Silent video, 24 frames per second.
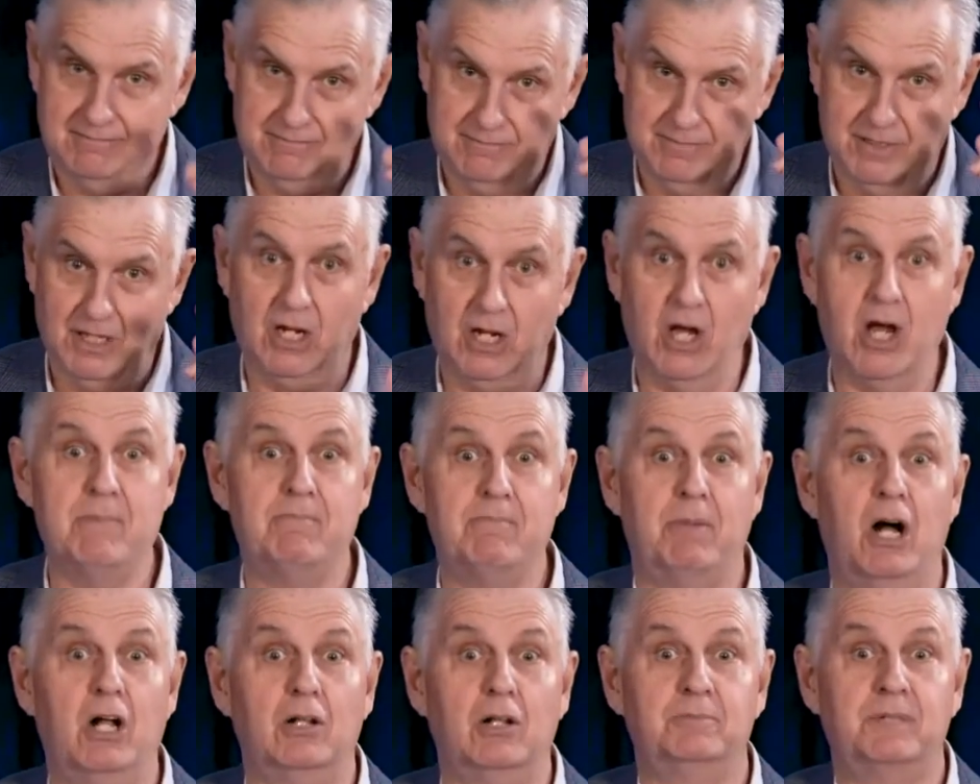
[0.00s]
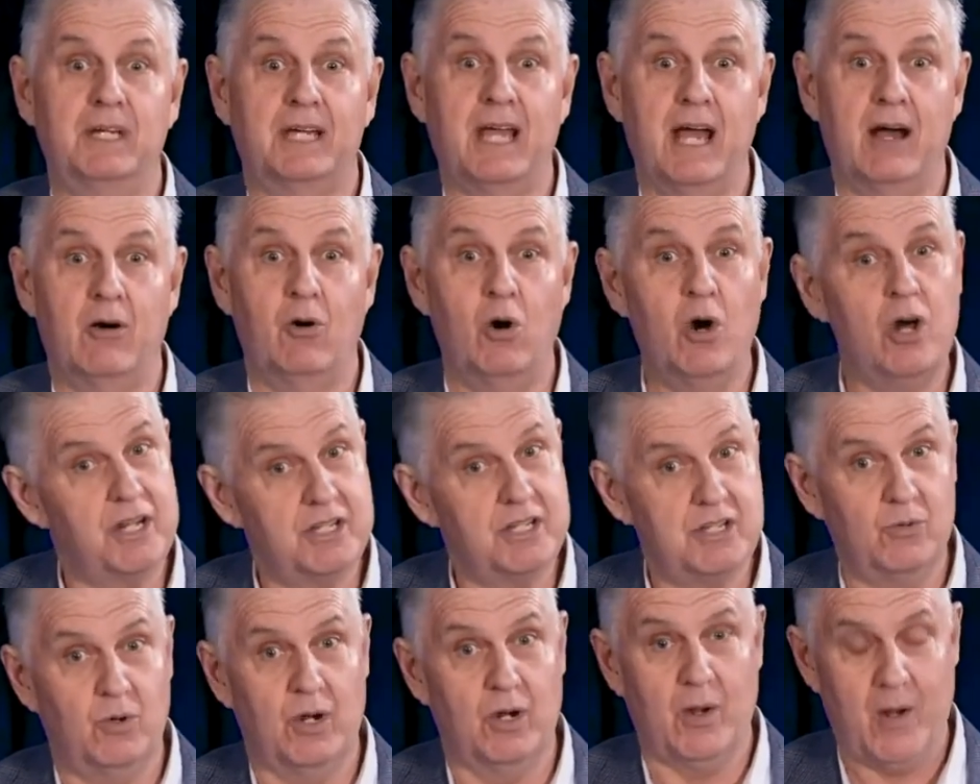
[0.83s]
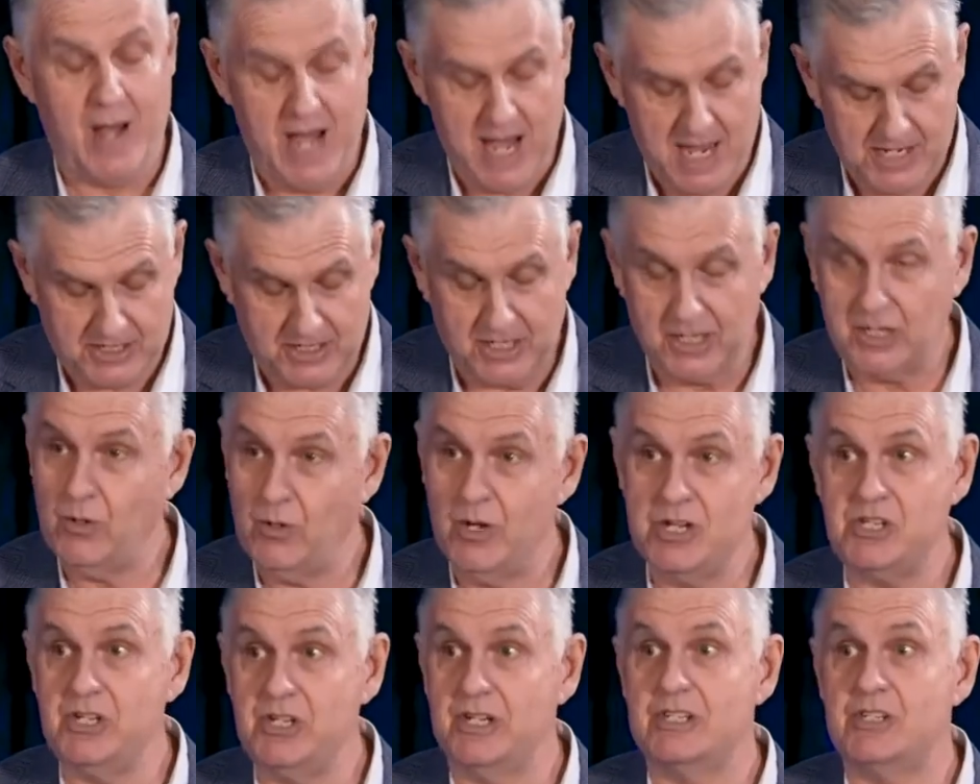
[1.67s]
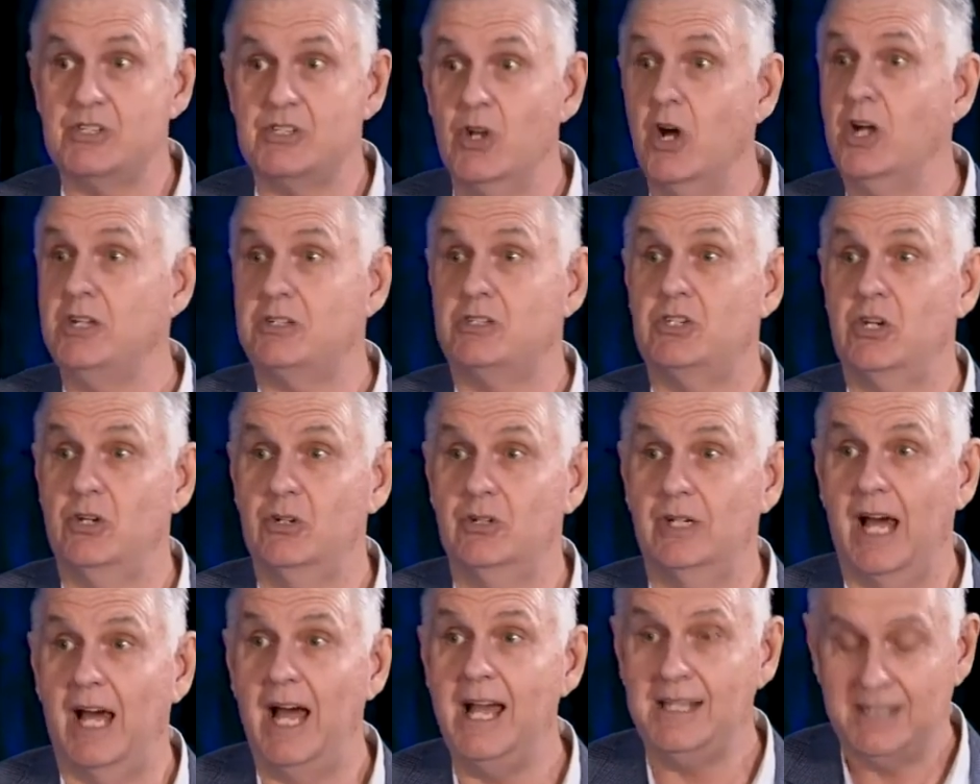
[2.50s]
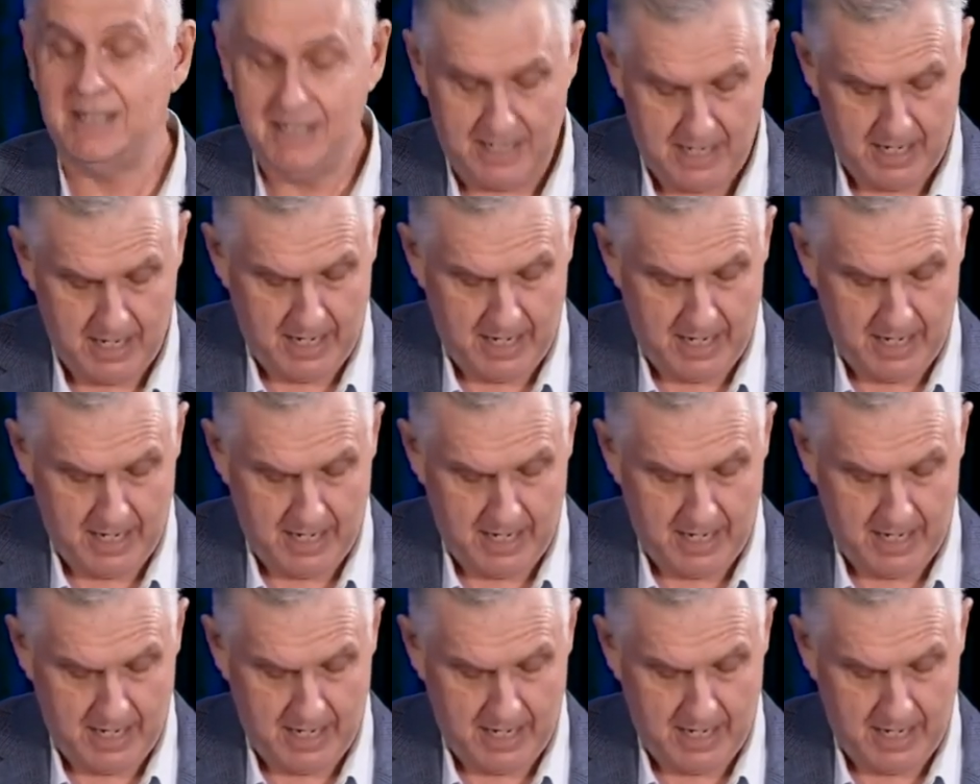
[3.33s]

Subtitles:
light bulb to go on and you want to ask a question, it's not too late.